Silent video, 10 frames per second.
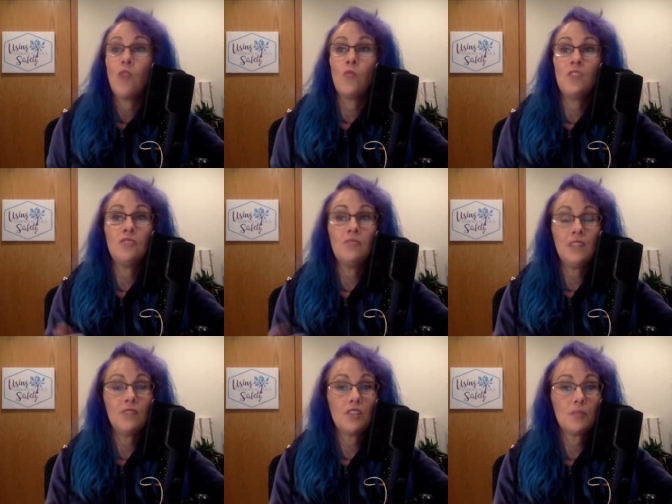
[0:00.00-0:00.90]
when you
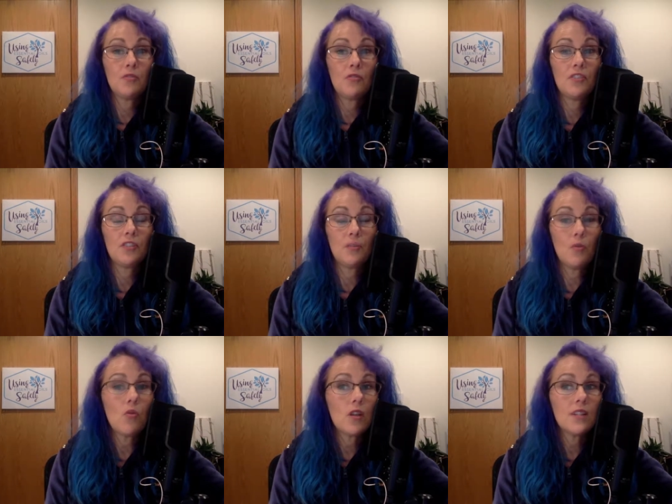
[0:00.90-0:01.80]
need respiratory
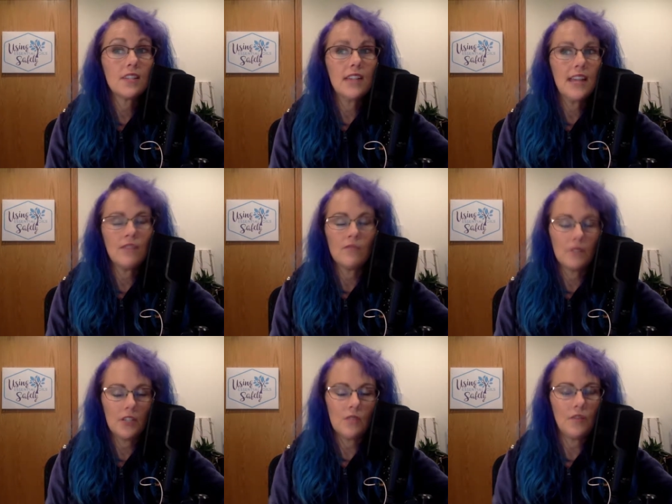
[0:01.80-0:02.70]
support and you
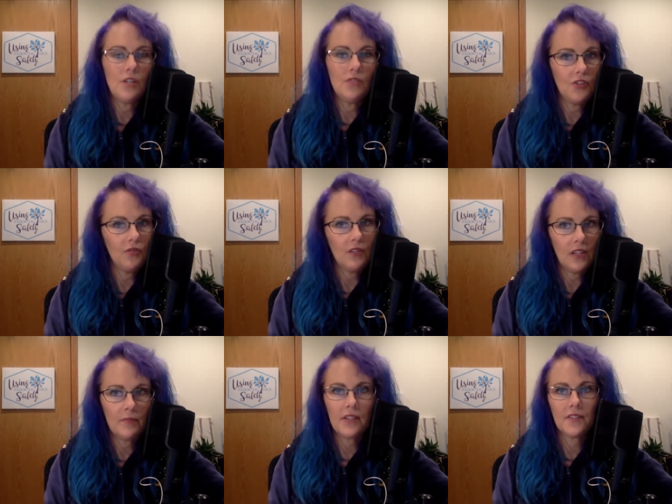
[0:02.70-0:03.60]
really don't want to use
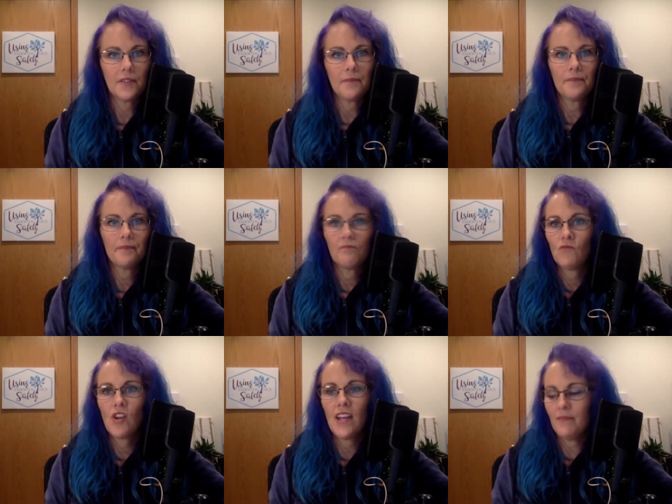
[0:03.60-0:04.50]
eucalyptus.
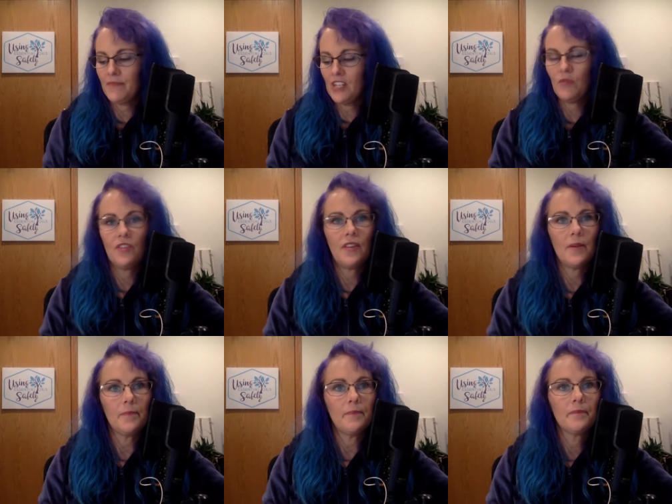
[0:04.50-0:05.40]
Try it and see what you
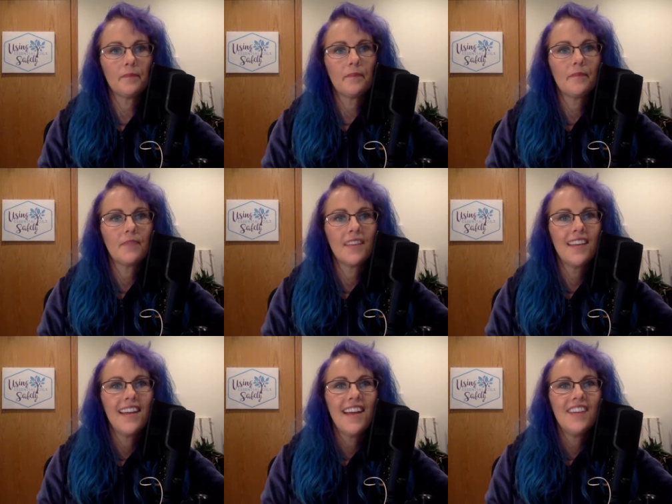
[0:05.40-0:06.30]
think.
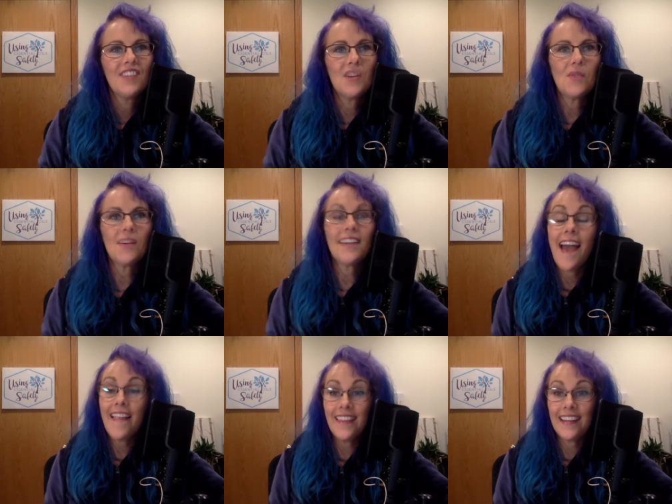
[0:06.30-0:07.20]
So
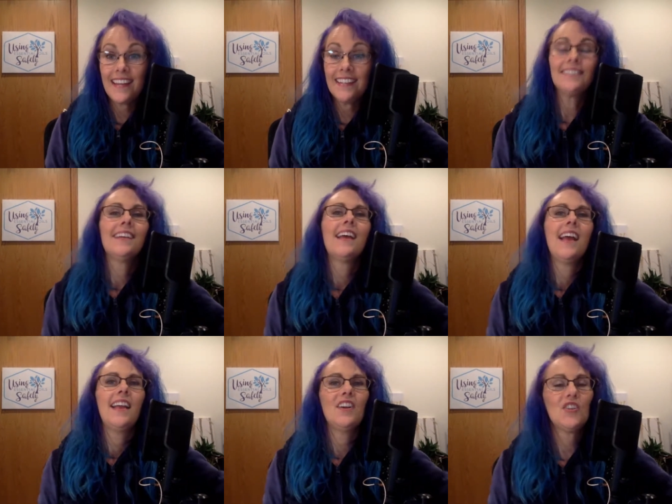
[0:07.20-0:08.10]
Kelly,
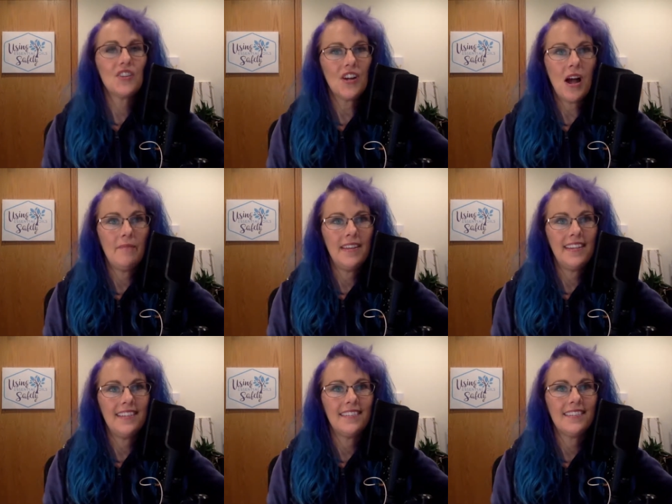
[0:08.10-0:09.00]
her
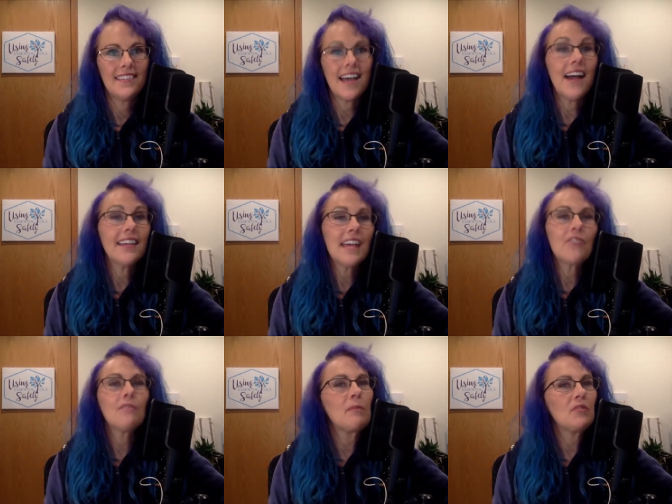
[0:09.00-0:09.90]
comment is, I can't
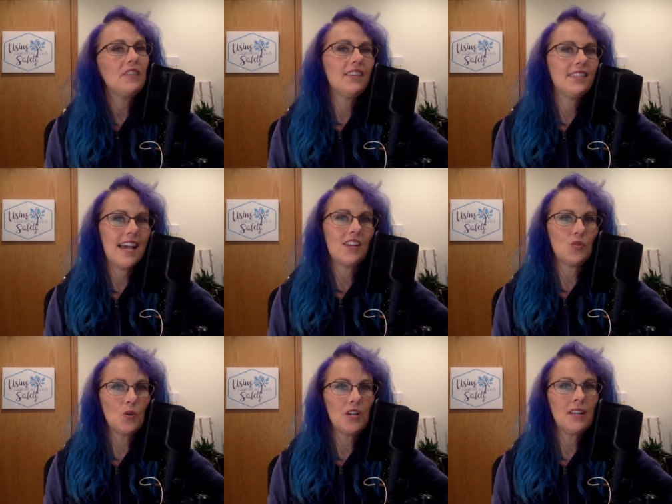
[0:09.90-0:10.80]
remember the exact
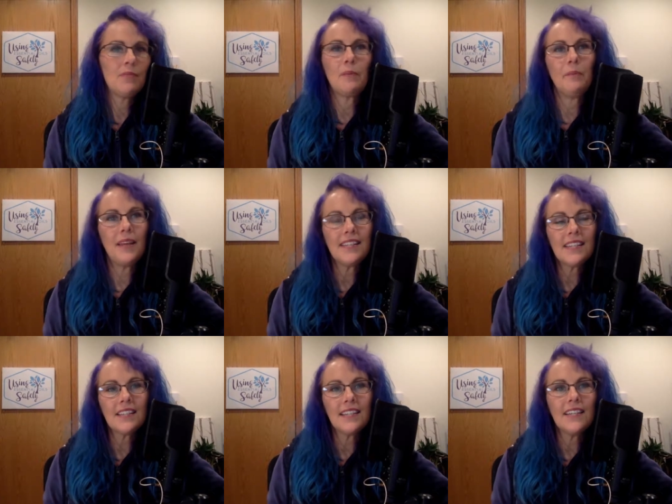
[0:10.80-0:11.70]
wording, but
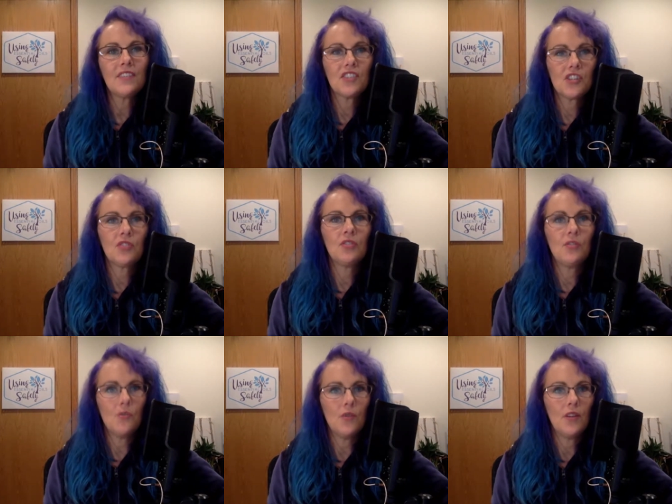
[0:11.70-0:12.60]
basically the certain
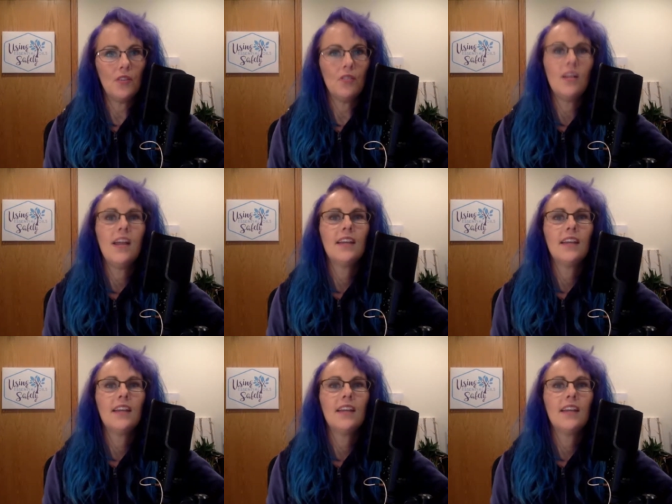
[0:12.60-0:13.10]
oil